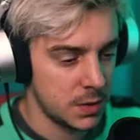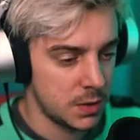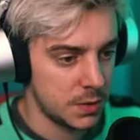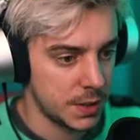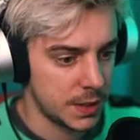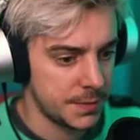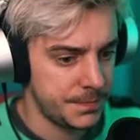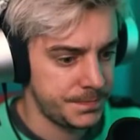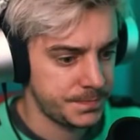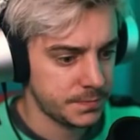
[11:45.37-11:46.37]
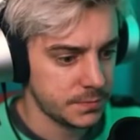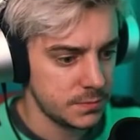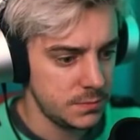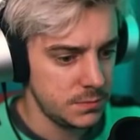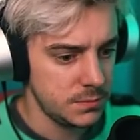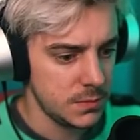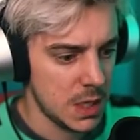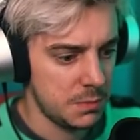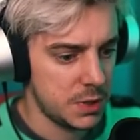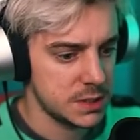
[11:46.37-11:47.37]
Hold on.
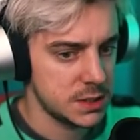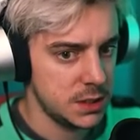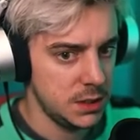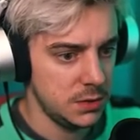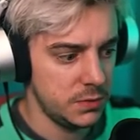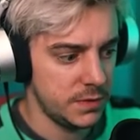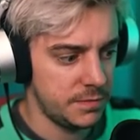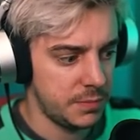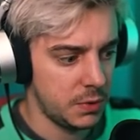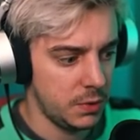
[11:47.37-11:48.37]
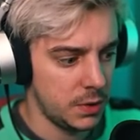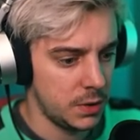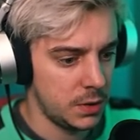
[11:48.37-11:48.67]
Press Q if bored.